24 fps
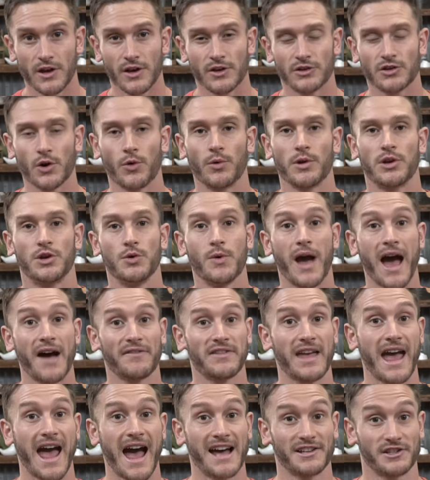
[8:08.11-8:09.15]
So you have
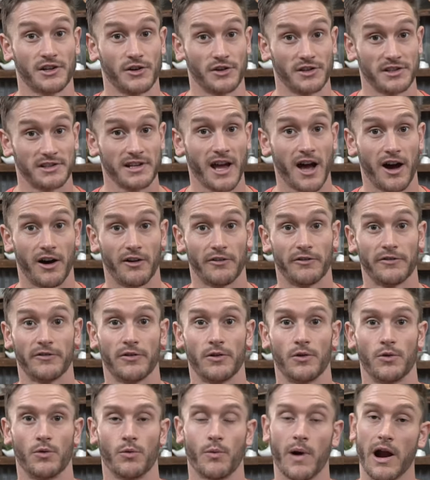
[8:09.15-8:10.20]
to ask yourself,
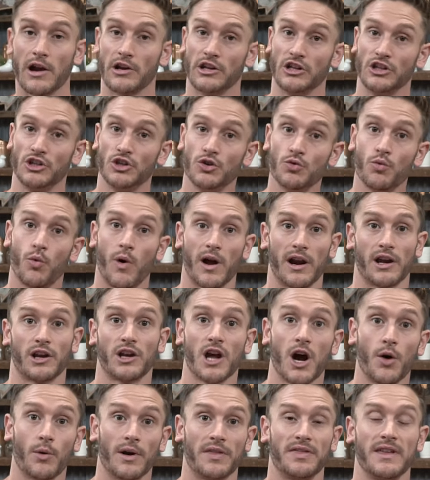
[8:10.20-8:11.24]
where do you want to
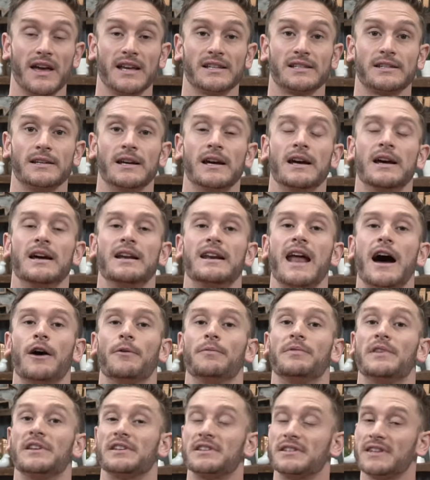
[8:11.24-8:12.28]
go with this? Now,
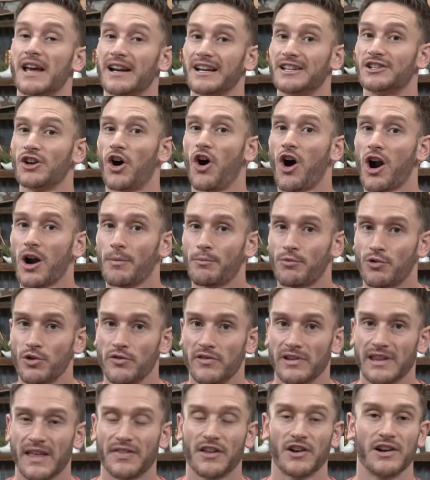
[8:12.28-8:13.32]
the studies are
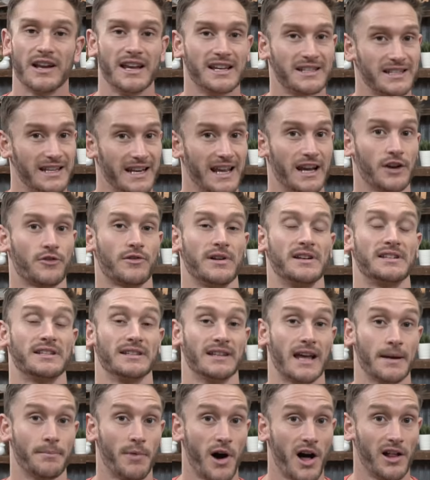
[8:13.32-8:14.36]
proving that there is an increase in
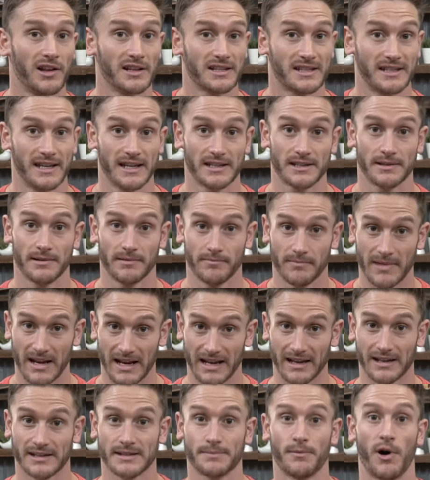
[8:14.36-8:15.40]
lipolysis,
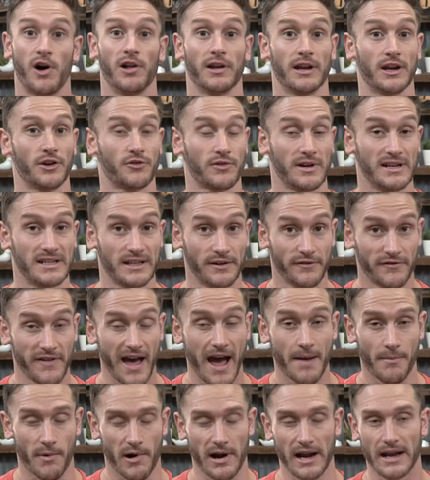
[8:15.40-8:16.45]
meaning a small increase in
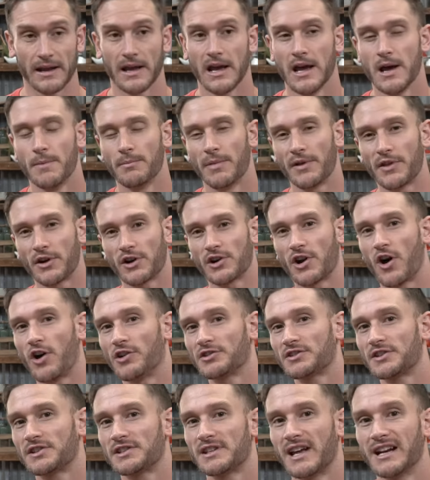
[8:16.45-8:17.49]
fat burning, but there are
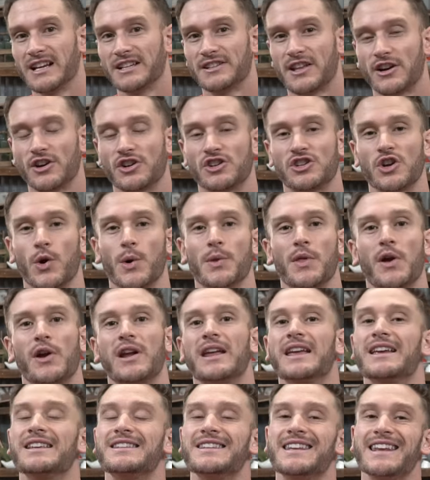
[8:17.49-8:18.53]
also studies that are showing there
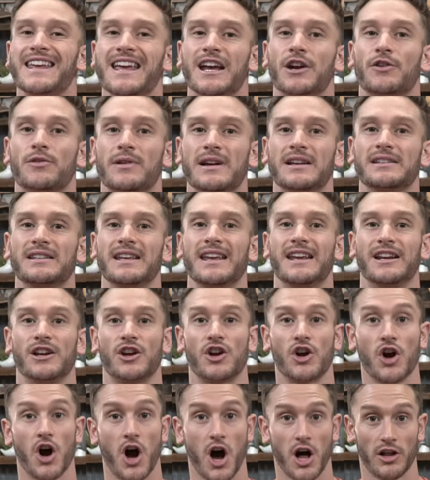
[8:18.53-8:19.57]
is an increase in
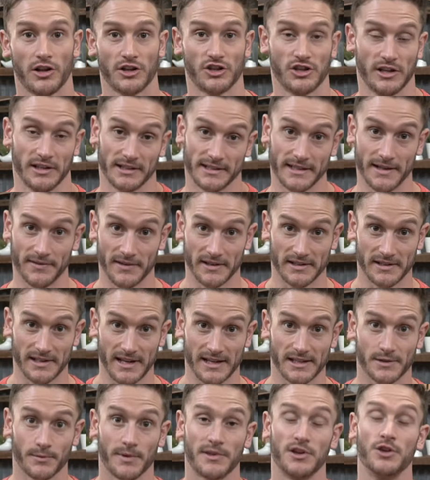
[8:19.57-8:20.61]
collagen
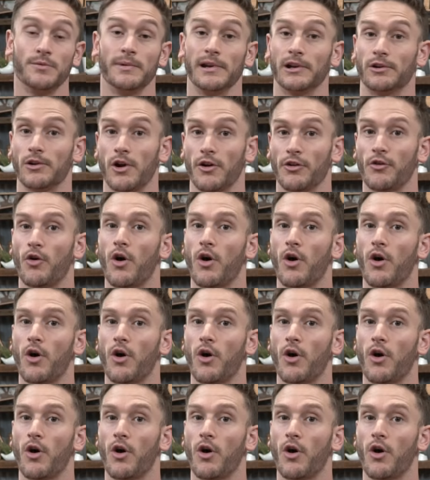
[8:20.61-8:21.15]
synthesis with human growth